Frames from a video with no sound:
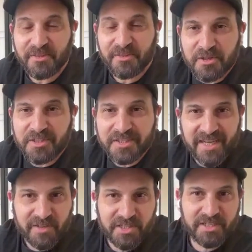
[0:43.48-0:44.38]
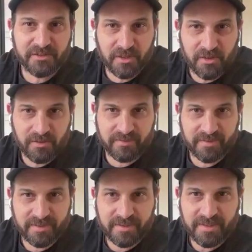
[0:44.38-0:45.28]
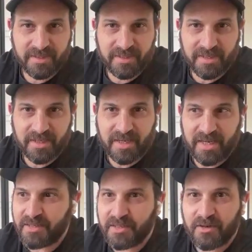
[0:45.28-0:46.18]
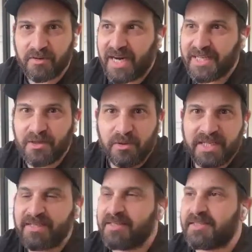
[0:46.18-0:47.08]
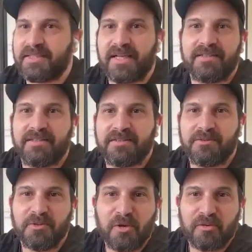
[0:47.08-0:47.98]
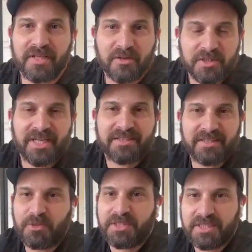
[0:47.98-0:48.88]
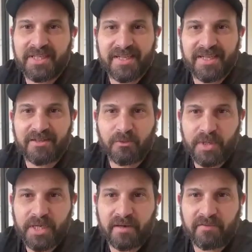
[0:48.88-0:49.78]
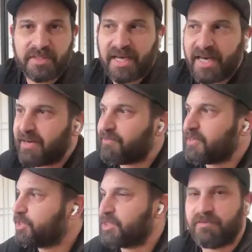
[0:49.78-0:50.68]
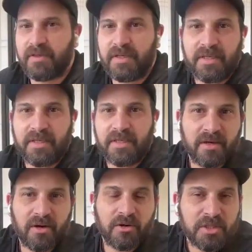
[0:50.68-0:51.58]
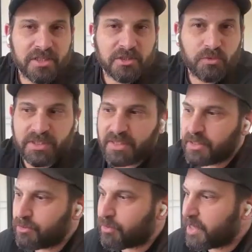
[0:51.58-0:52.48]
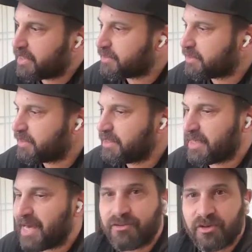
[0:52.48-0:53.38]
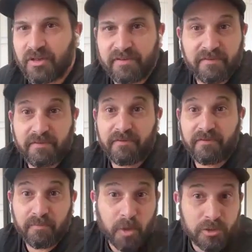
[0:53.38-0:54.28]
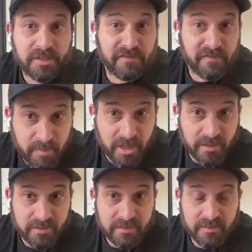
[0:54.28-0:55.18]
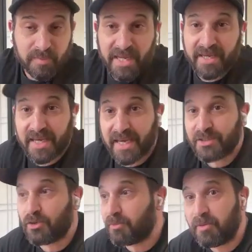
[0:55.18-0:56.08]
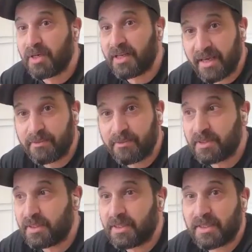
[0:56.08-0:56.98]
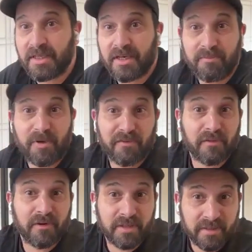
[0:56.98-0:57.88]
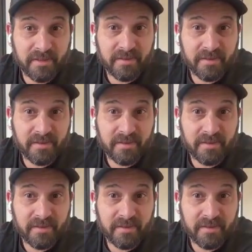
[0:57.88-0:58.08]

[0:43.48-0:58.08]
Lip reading: 37 years old. And I don't need the stats to know that because we see the data we have. The average audience we see in the US, it's actually mostly females playing casual mobile games. They're above 30.